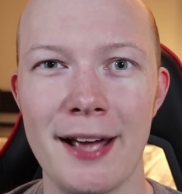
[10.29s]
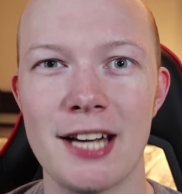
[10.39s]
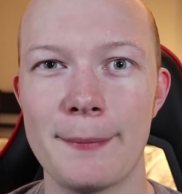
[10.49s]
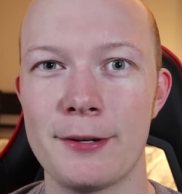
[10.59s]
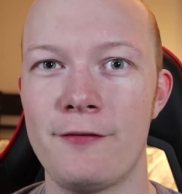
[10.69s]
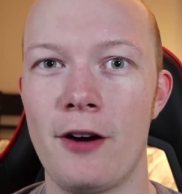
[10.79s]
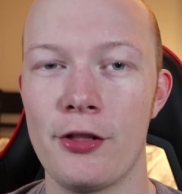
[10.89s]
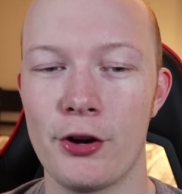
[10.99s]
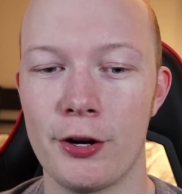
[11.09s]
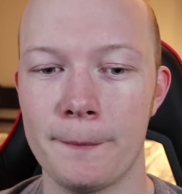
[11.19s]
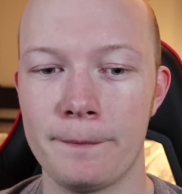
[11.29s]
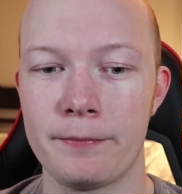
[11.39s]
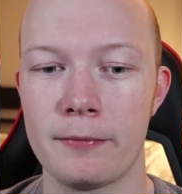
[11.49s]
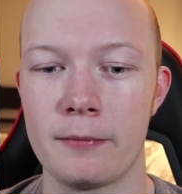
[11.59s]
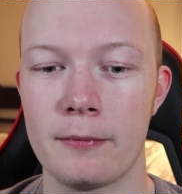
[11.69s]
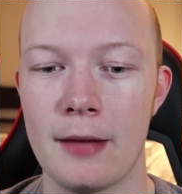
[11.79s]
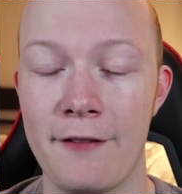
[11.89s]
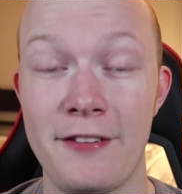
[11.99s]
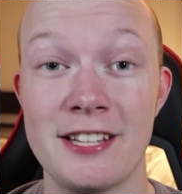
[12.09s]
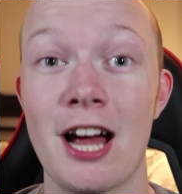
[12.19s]
adopted father,
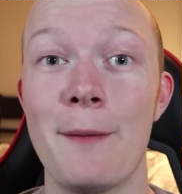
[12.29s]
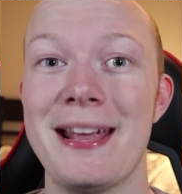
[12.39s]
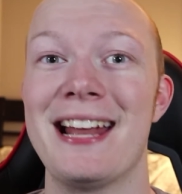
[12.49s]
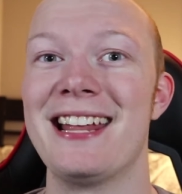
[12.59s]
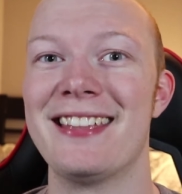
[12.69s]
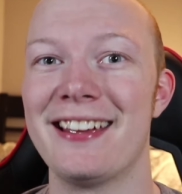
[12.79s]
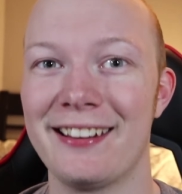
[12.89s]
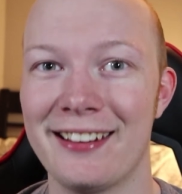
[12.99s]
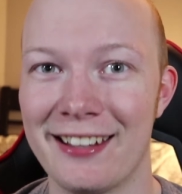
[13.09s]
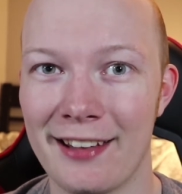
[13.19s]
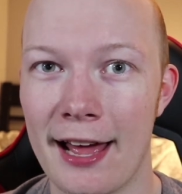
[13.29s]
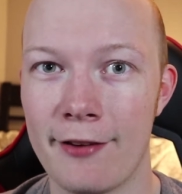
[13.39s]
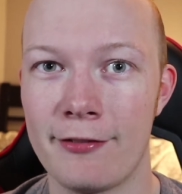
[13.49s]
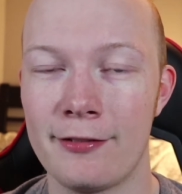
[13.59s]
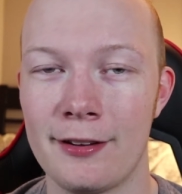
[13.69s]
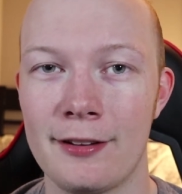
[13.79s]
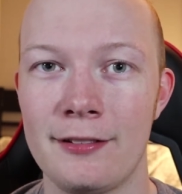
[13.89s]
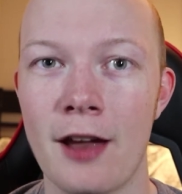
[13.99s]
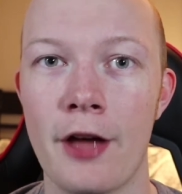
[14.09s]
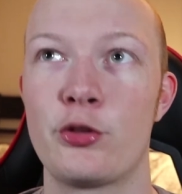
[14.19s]
if he's taught me anything in life,
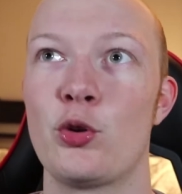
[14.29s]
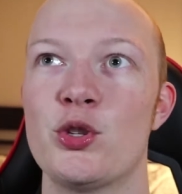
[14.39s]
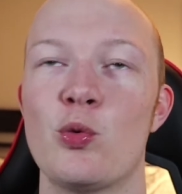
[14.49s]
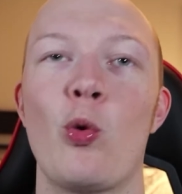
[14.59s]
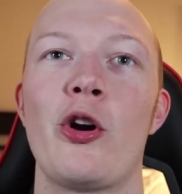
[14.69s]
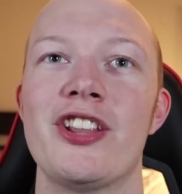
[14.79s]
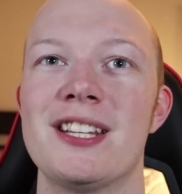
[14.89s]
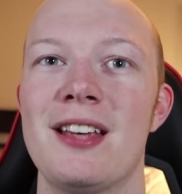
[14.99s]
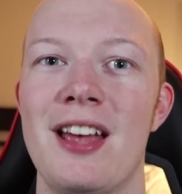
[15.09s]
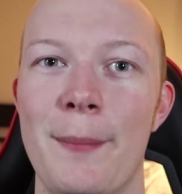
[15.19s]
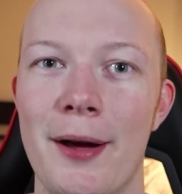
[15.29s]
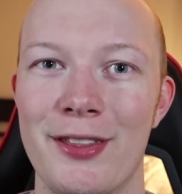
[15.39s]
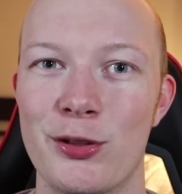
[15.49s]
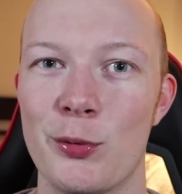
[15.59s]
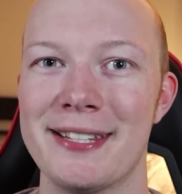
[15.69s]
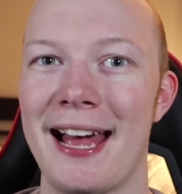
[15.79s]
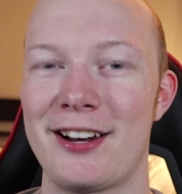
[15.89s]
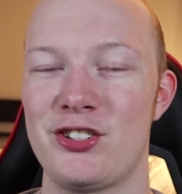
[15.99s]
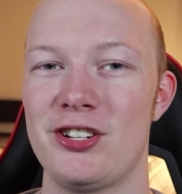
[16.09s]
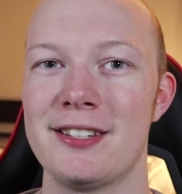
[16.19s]
not through his words, but through his
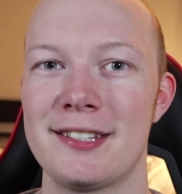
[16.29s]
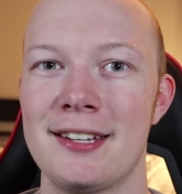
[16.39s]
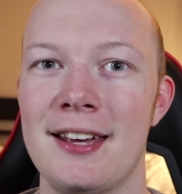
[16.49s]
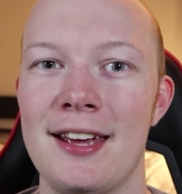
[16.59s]
actions,